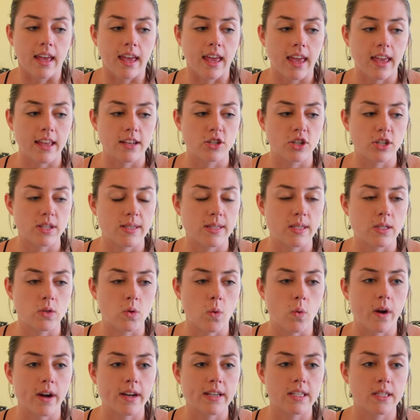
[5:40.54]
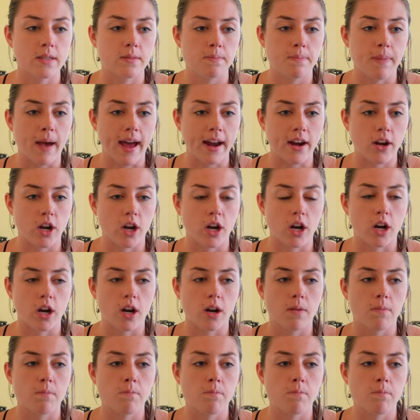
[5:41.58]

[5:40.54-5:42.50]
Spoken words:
and just source better,